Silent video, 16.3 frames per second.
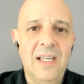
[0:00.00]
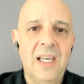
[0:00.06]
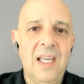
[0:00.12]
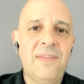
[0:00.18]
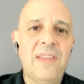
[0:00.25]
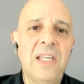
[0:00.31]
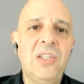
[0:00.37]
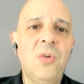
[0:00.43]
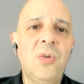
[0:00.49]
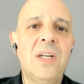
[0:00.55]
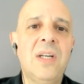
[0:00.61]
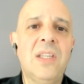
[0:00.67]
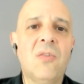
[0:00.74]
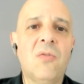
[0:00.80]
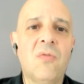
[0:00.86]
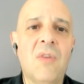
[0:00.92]
And if they do it
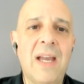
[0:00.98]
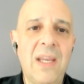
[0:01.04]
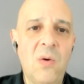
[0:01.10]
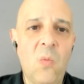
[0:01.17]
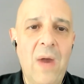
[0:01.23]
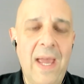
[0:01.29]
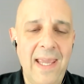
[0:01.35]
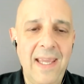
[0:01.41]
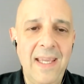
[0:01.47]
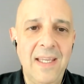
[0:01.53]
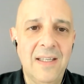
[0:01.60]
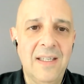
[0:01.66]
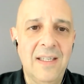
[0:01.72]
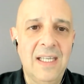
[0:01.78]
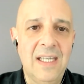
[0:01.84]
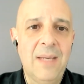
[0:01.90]
in the right way
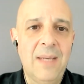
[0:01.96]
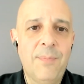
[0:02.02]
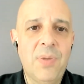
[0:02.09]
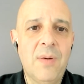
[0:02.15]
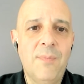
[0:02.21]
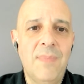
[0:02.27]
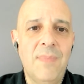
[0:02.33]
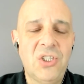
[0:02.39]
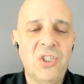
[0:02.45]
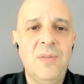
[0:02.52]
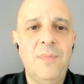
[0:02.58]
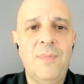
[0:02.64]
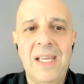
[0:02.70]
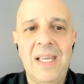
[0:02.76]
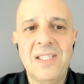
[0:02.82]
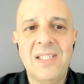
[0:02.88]
and get
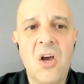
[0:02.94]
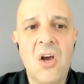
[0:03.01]
permission-based